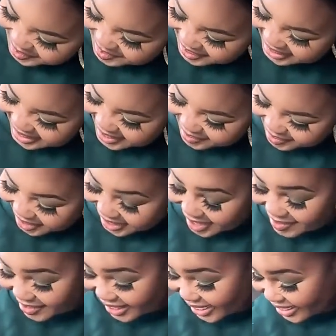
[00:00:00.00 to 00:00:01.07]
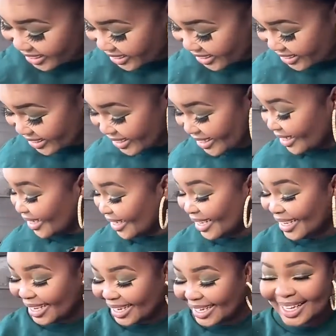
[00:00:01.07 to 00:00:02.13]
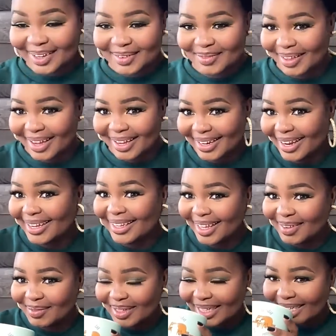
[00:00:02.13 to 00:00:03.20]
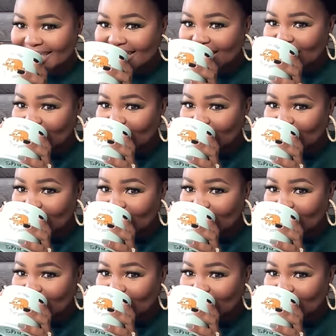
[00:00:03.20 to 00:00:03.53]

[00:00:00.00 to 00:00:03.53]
for my life. I love that. I love that. I love it.